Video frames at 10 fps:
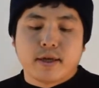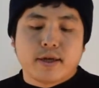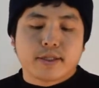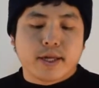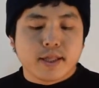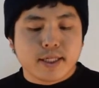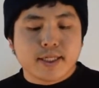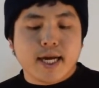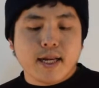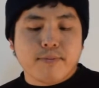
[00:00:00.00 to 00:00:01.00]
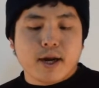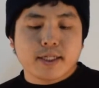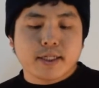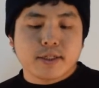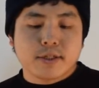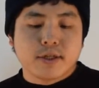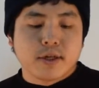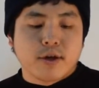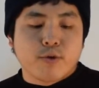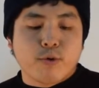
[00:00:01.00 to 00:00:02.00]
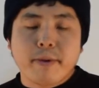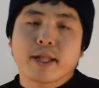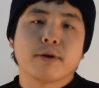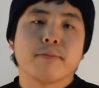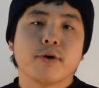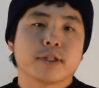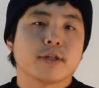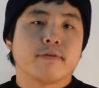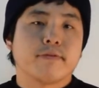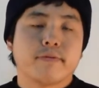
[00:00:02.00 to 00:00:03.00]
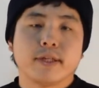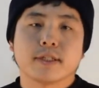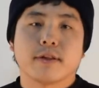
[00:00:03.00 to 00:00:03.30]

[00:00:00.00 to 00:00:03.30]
So in the designing process, we make the most of this